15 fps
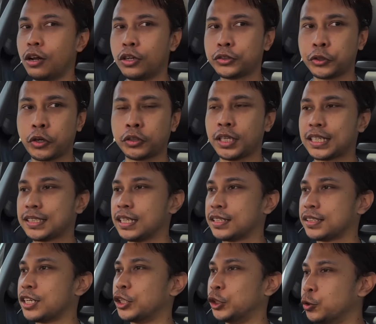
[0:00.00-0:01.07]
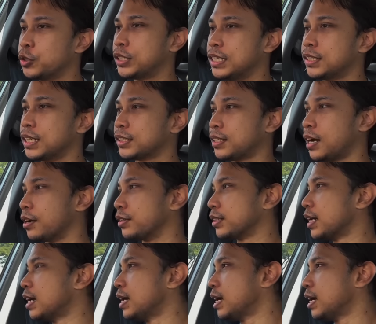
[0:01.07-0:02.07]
Ultra-Contact U C six tires